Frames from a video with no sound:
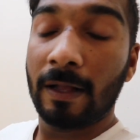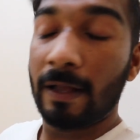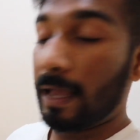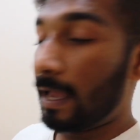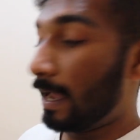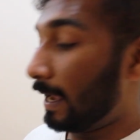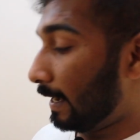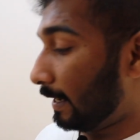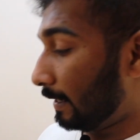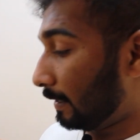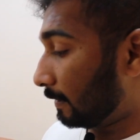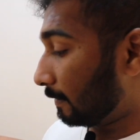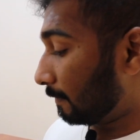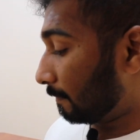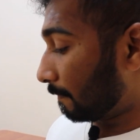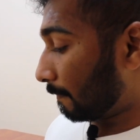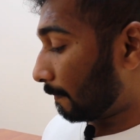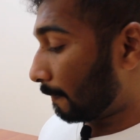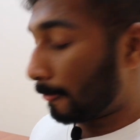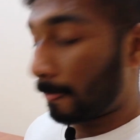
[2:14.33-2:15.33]
and
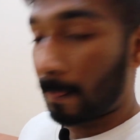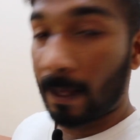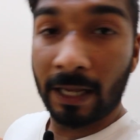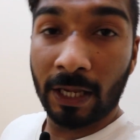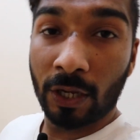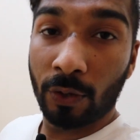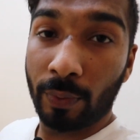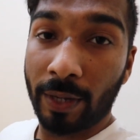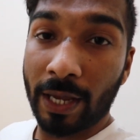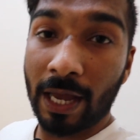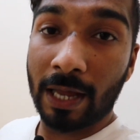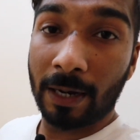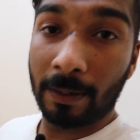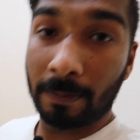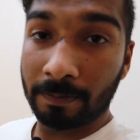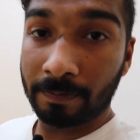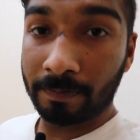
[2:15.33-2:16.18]
here we are.